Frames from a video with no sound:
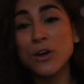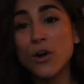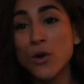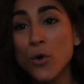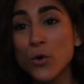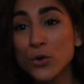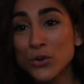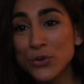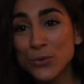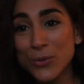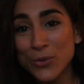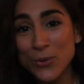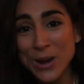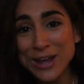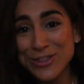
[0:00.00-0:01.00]
a quarter
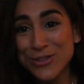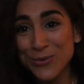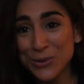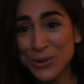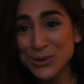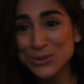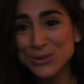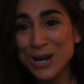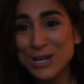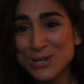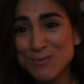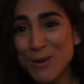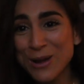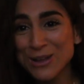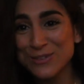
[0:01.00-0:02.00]
of the way through, so I
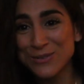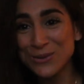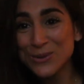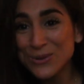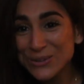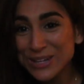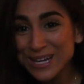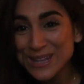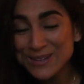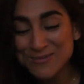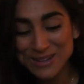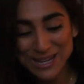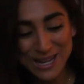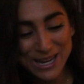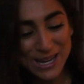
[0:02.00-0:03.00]
should probably have Googled it in the
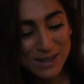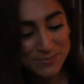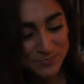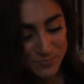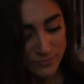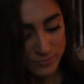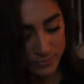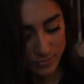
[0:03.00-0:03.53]
beginning.